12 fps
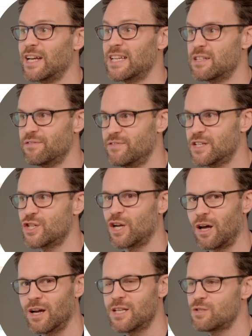I need to
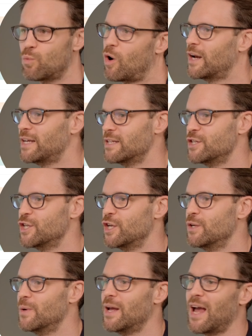visualize what I need to
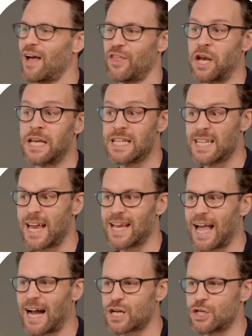do and then I need to
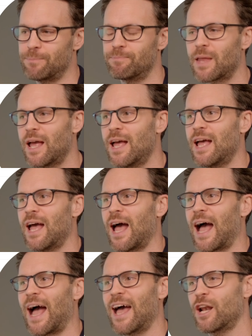take action.
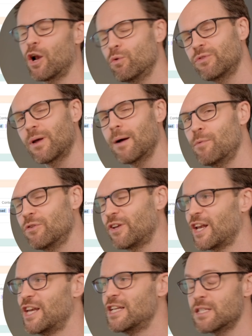And also, I'm also
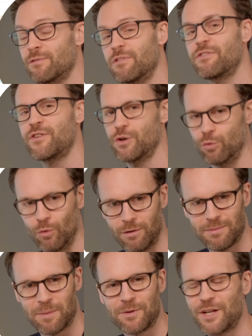gonna need some fuel.
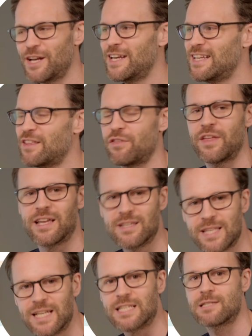I'm gonna need the
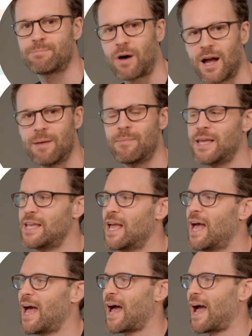things that inspire me
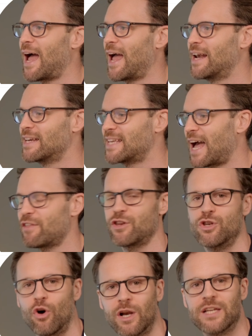and gather
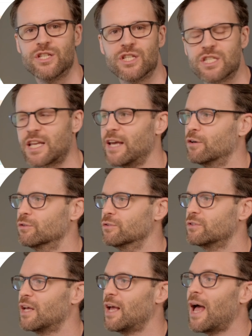knowledge and
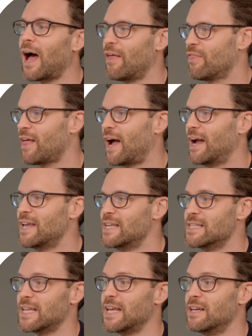skills. And that
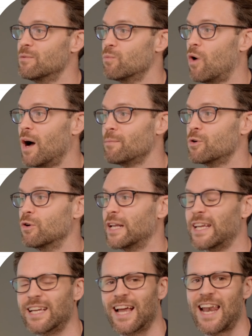is in what I'm
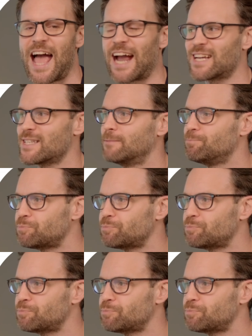calling collect.